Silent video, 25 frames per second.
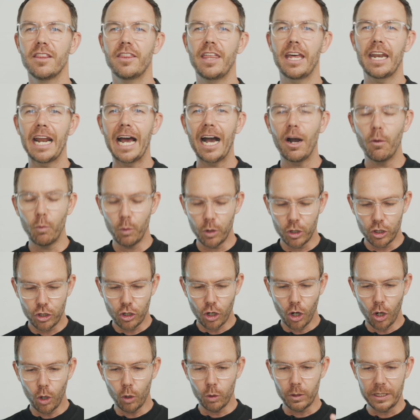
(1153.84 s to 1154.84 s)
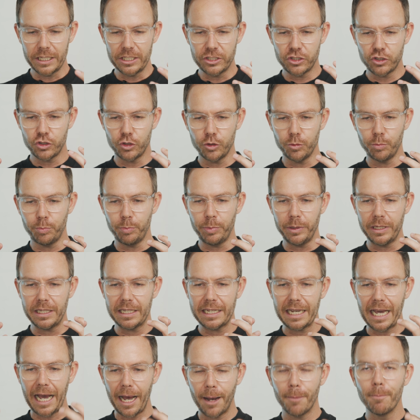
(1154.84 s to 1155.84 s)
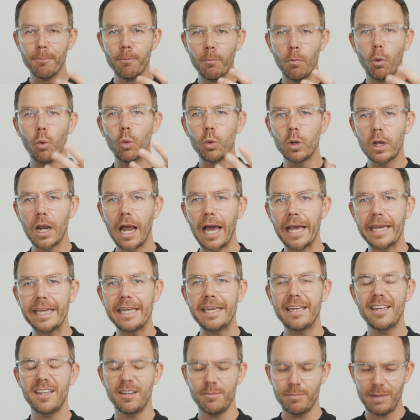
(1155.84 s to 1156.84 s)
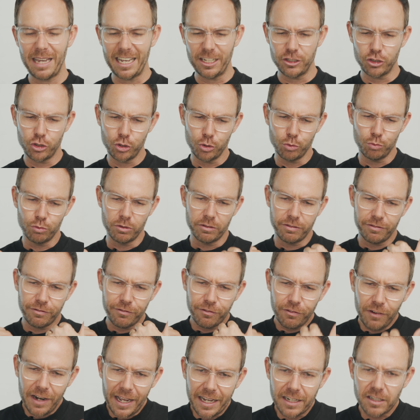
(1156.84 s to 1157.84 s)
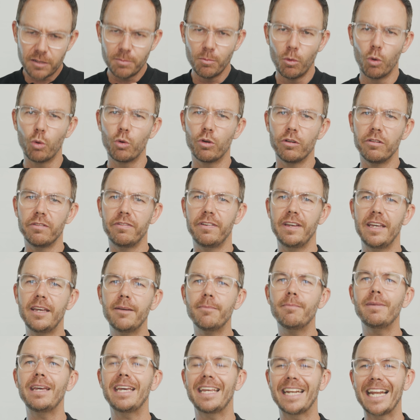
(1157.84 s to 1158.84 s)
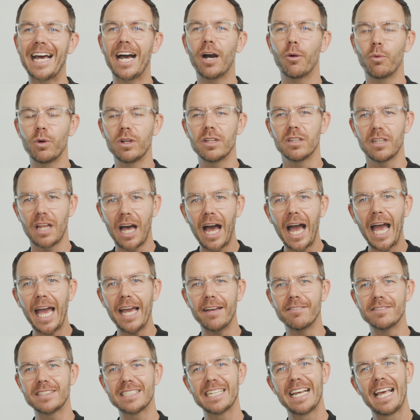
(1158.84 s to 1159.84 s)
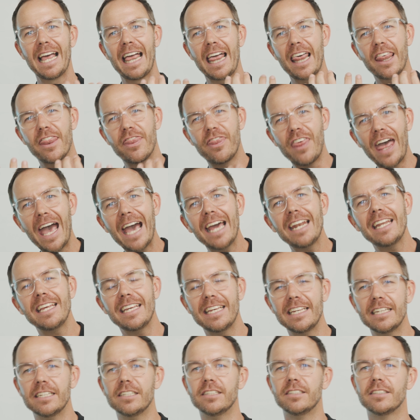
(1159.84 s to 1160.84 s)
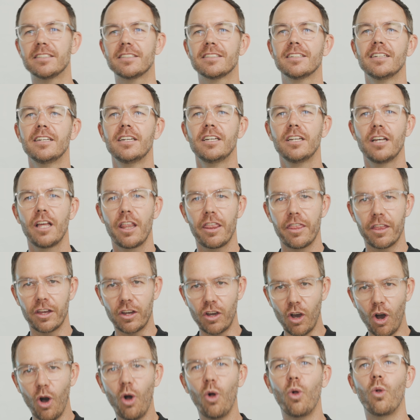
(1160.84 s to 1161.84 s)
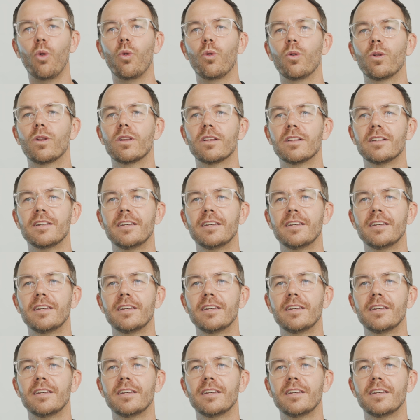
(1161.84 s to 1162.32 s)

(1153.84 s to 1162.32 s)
That our goal is to become more like him and to reflect more of him in our lives. That is the goal.